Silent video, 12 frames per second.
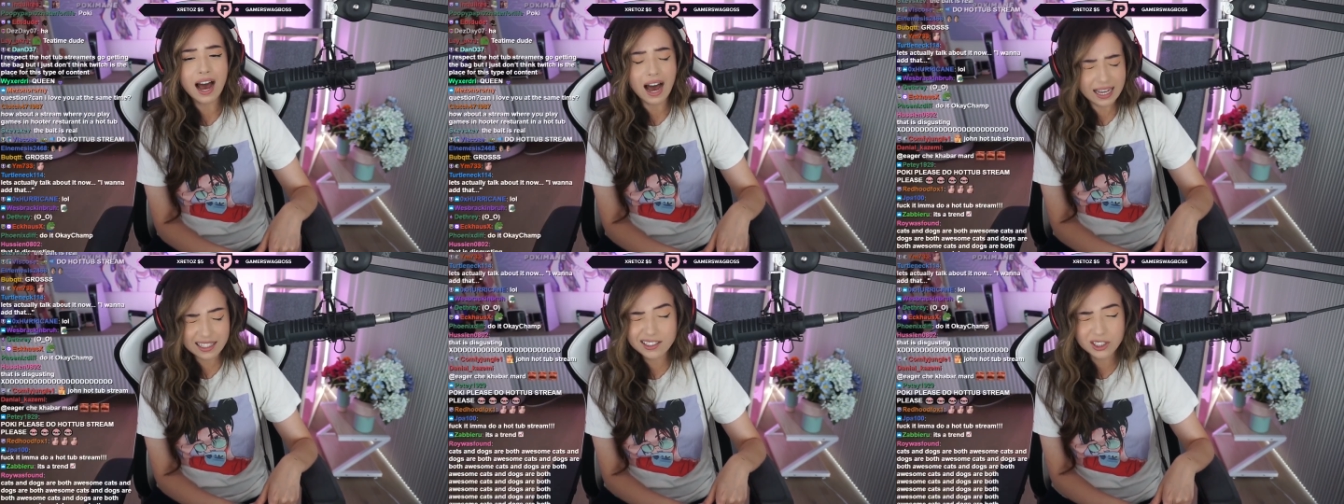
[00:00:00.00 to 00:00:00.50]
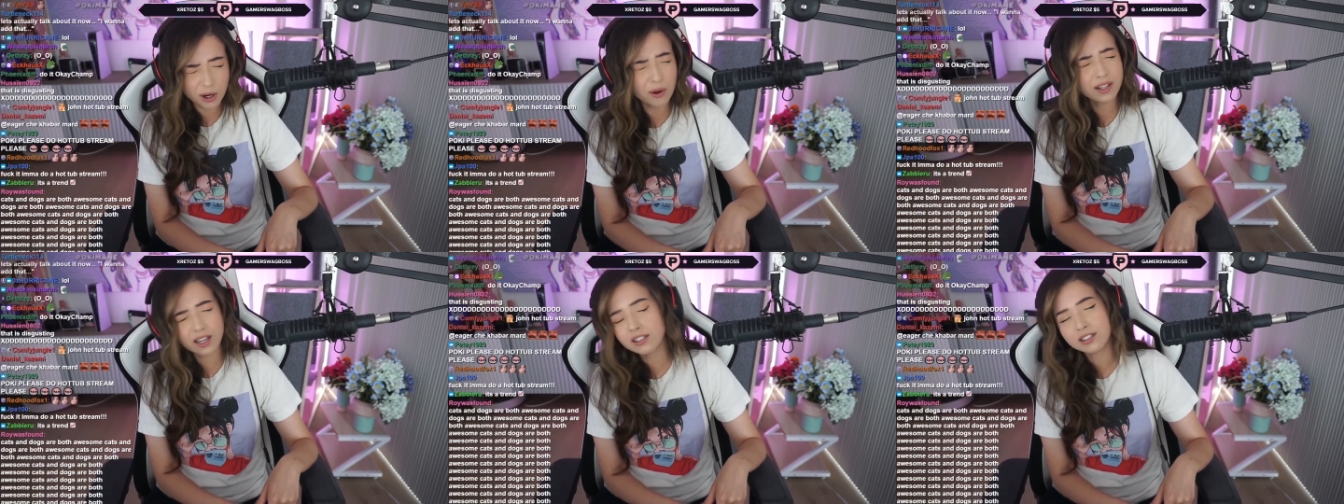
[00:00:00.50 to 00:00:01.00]
I can
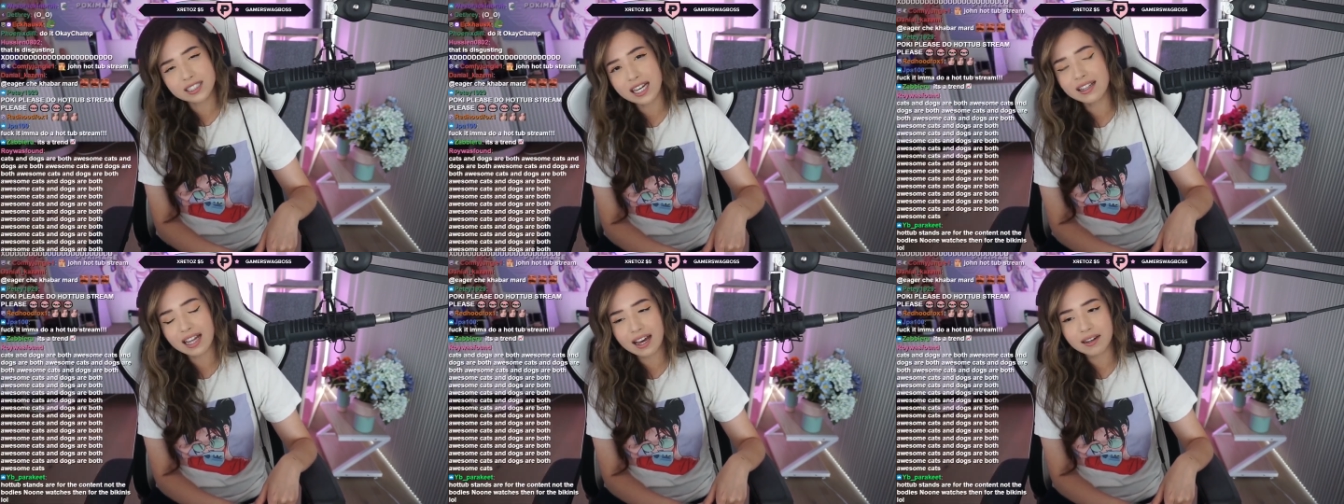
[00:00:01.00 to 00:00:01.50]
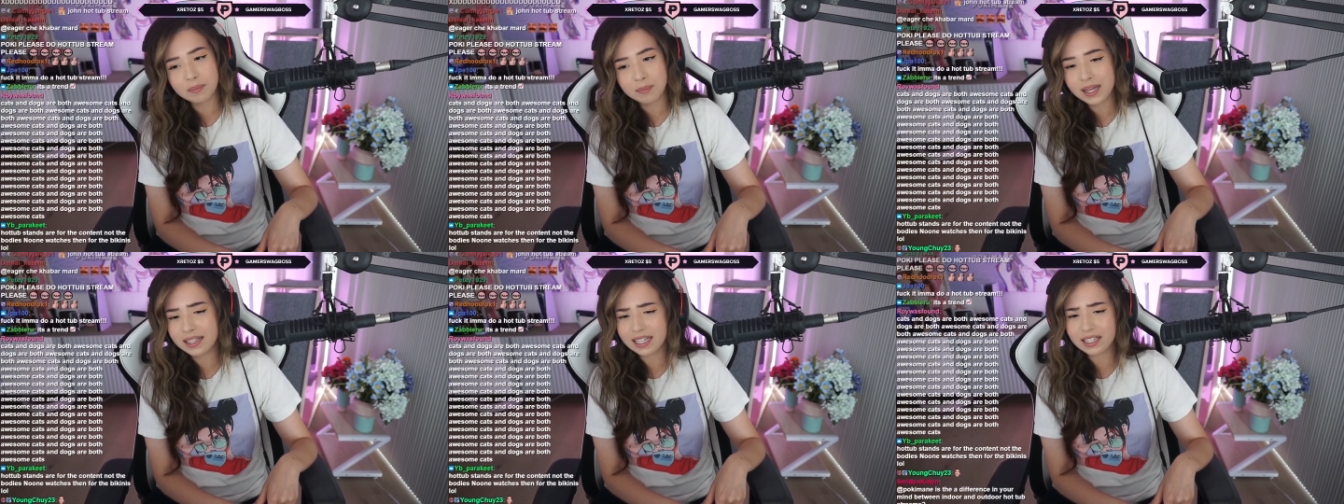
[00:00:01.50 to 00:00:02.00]
totally understand that
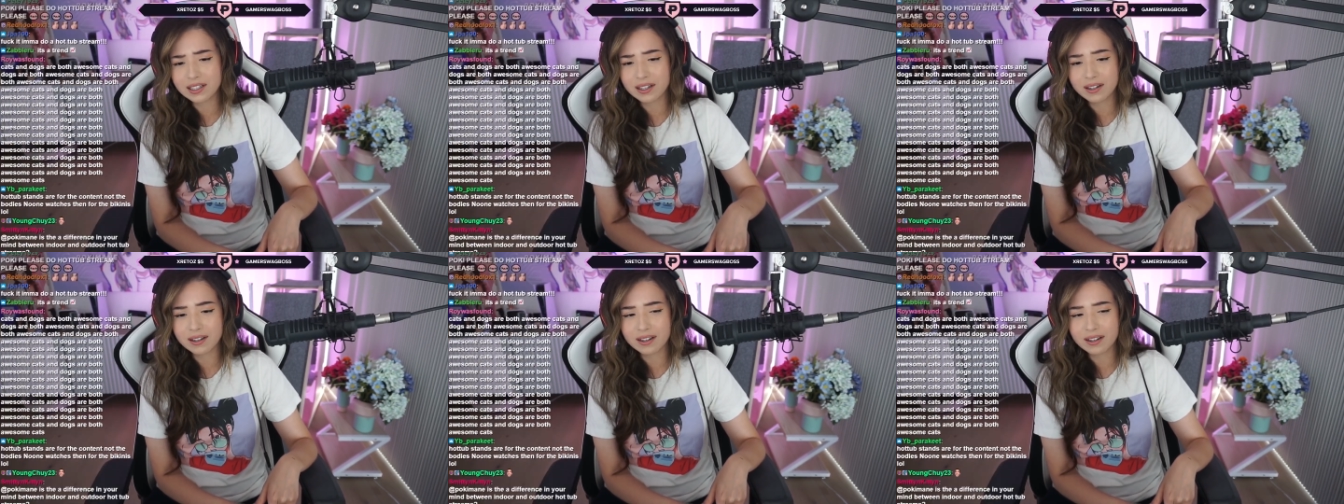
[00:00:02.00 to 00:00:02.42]
being, like,